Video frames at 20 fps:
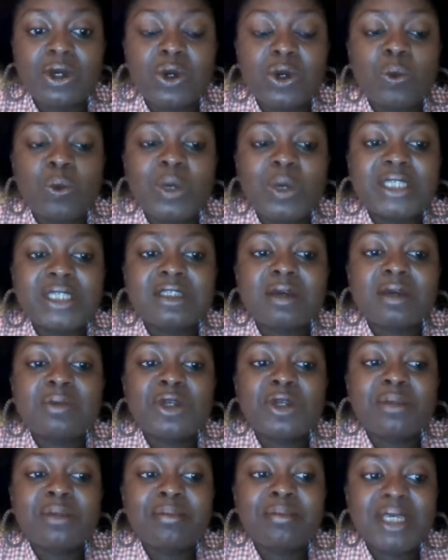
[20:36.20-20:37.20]
When
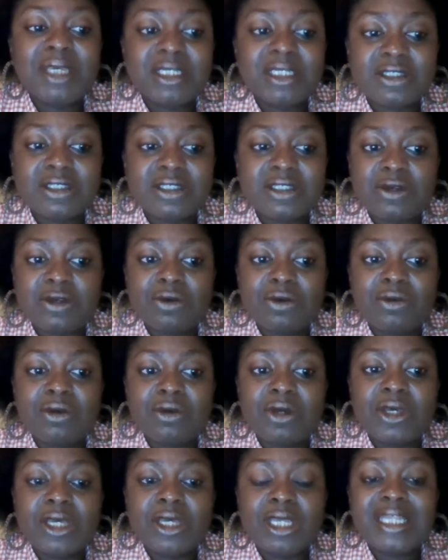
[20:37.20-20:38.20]
someone meets you,
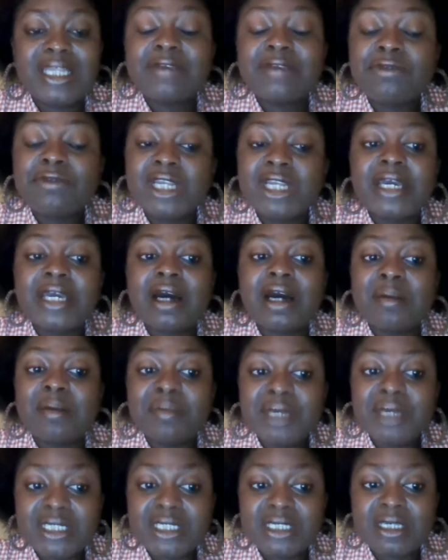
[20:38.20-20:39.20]
they really are
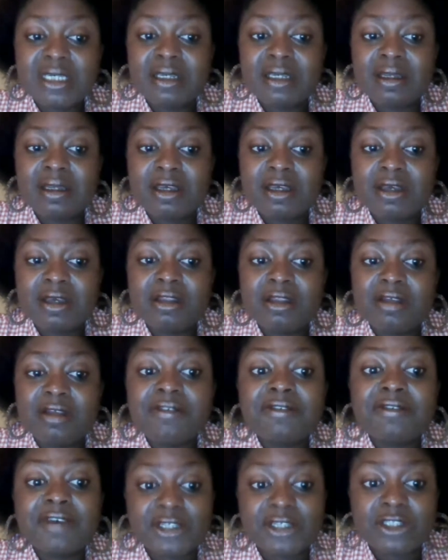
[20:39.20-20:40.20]
meeting the
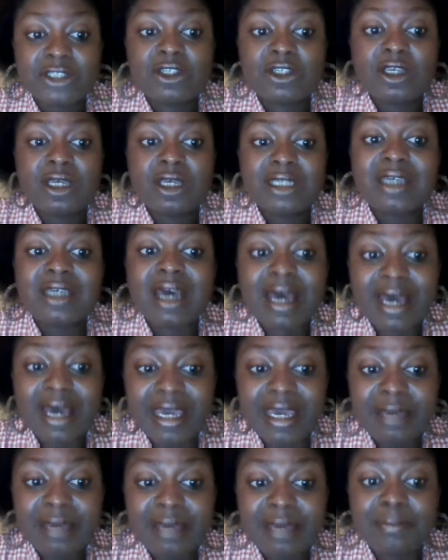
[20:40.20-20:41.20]
first
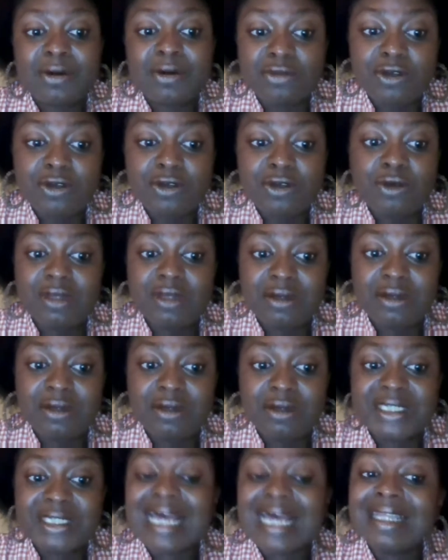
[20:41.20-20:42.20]
type of you there
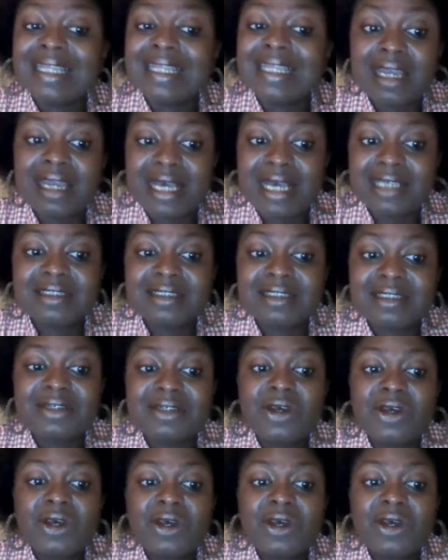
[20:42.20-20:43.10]
is and the last.